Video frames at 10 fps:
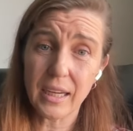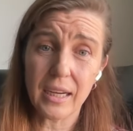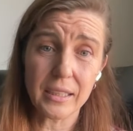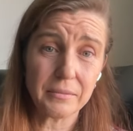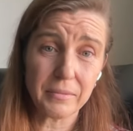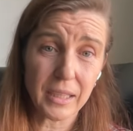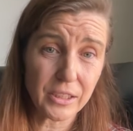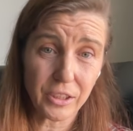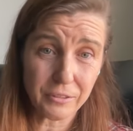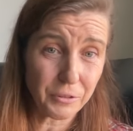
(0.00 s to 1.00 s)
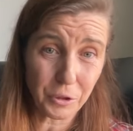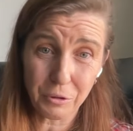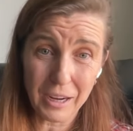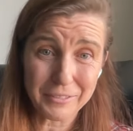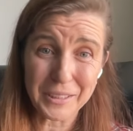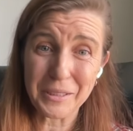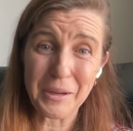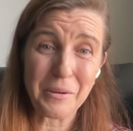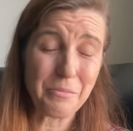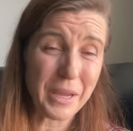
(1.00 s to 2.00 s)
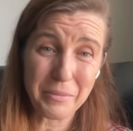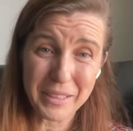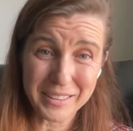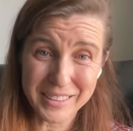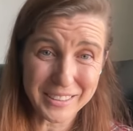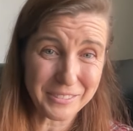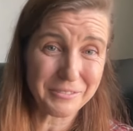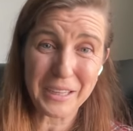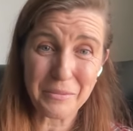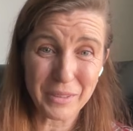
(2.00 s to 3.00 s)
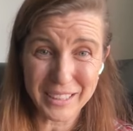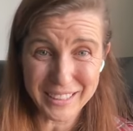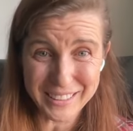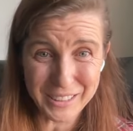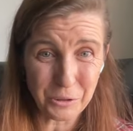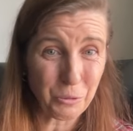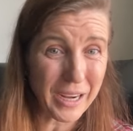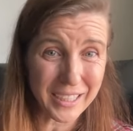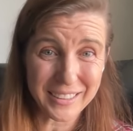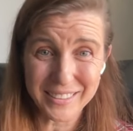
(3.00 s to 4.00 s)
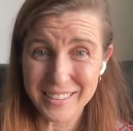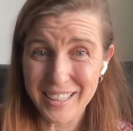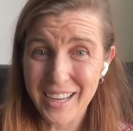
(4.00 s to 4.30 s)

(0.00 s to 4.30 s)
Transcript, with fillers: Um, I started photographing babies and families and weddings,